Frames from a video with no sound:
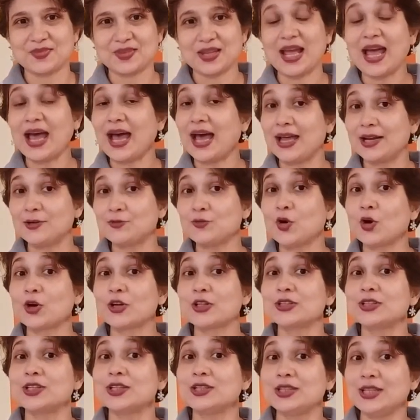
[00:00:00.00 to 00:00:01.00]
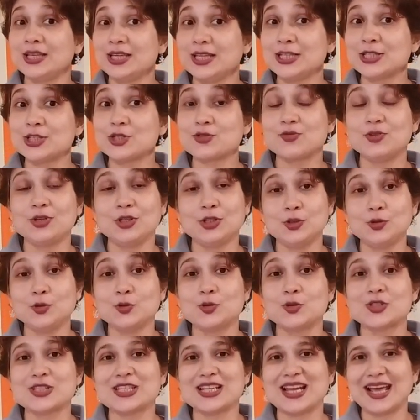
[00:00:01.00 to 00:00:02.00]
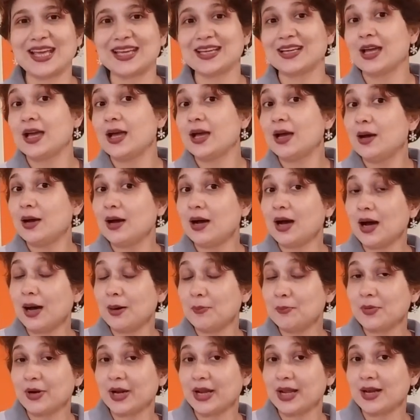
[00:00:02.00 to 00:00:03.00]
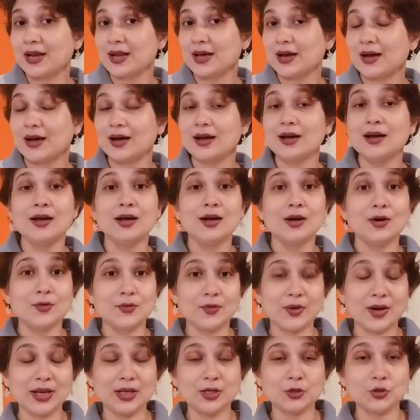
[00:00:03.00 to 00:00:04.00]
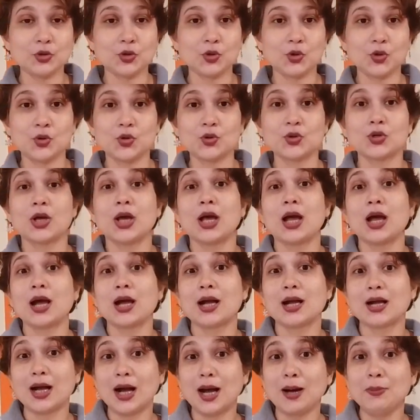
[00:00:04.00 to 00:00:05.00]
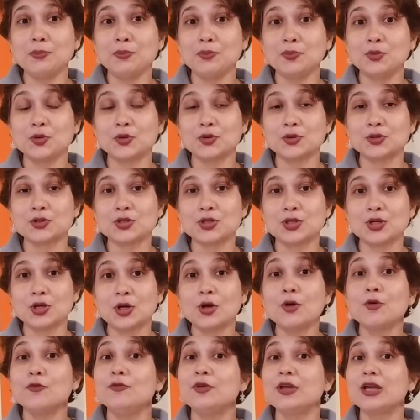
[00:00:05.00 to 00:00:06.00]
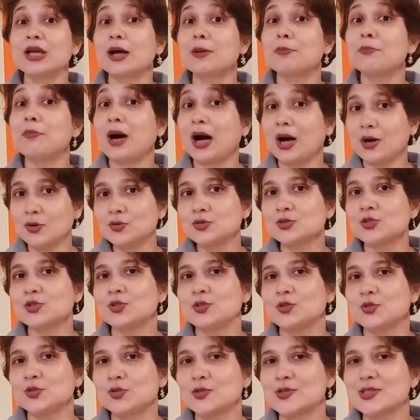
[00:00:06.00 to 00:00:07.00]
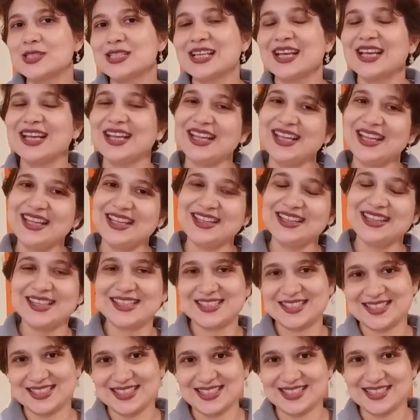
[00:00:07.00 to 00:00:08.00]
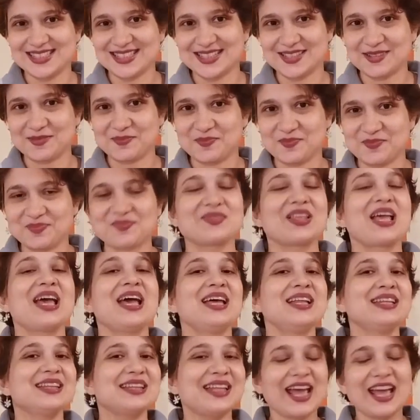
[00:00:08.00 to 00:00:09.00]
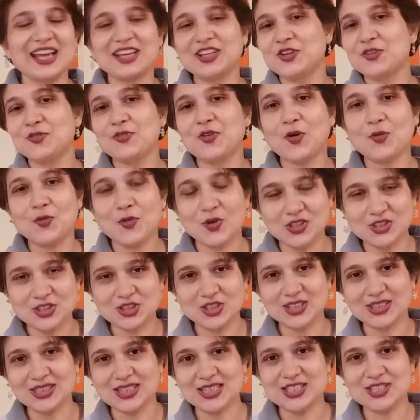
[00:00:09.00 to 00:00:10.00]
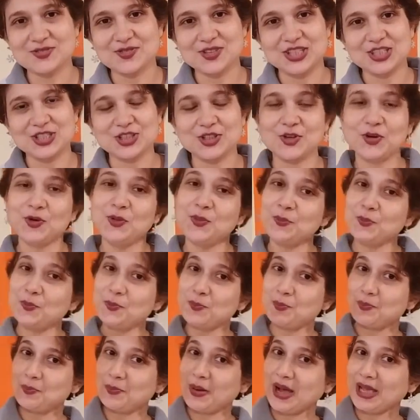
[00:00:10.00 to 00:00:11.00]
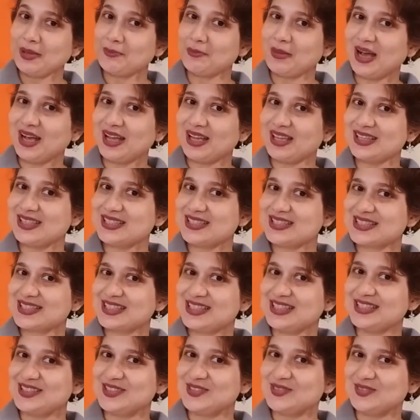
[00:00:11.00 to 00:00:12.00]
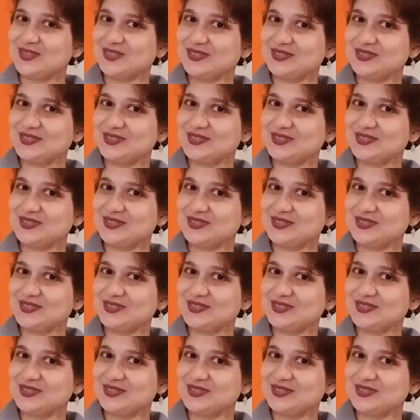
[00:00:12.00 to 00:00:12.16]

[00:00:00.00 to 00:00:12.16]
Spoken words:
And what are the things we use, like umbrella, raincoat, gumboot, we are bound to use in this season. Thank you for watching this video. Bye-bye. See you.